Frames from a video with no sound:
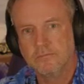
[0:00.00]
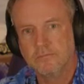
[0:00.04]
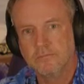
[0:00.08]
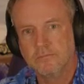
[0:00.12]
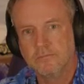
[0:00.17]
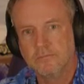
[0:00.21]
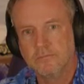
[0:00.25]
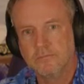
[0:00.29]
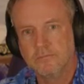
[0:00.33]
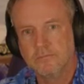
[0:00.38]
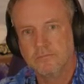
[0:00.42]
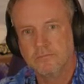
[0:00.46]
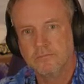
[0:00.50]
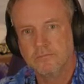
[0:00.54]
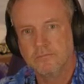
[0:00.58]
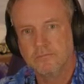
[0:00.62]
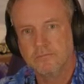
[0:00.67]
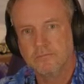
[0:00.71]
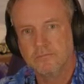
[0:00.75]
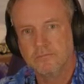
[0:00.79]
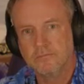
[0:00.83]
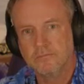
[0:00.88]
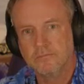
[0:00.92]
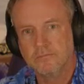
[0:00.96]

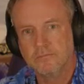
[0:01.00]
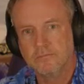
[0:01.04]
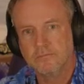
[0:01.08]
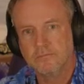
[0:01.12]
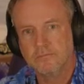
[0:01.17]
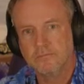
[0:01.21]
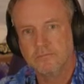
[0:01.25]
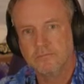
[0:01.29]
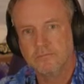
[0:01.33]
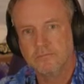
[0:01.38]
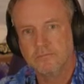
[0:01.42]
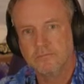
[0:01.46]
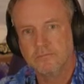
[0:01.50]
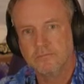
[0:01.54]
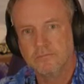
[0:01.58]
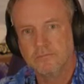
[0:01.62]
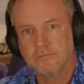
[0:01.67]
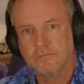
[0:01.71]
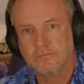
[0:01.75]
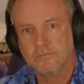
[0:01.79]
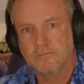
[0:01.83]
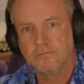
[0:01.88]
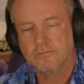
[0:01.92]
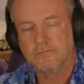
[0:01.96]

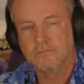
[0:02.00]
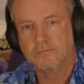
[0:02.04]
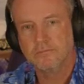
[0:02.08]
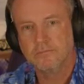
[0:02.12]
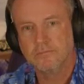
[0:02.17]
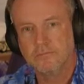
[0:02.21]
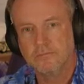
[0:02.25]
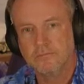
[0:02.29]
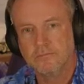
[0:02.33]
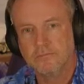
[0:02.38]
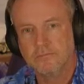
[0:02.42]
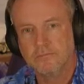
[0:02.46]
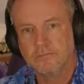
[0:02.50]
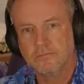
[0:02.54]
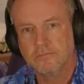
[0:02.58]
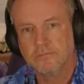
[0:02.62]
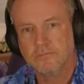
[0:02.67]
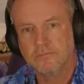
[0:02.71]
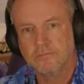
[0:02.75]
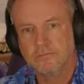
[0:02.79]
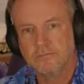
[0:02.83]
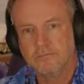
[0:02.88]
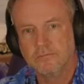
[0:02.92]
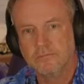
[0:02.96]

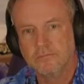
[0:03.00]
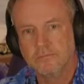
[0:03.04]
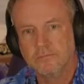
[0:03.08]
(not speaking)